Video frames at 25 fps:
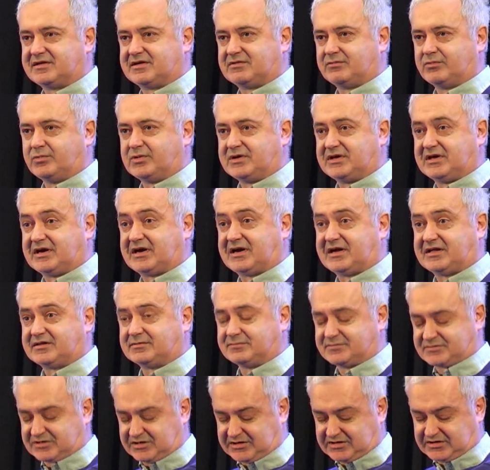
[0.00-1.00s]
that we
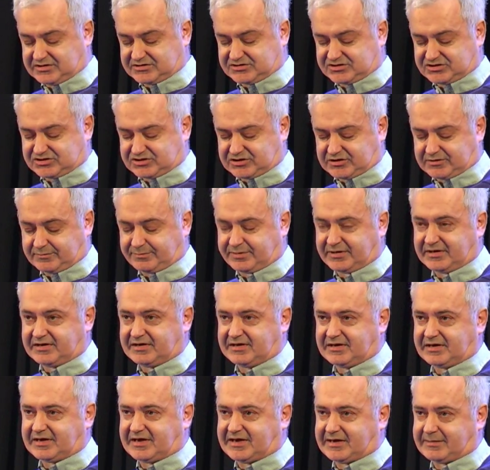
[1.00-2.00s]
helped
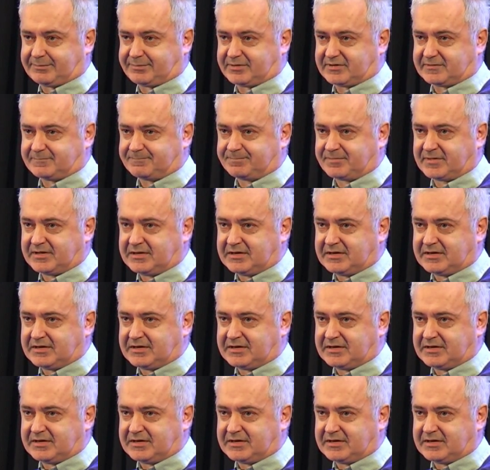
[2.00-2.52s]
stop happen.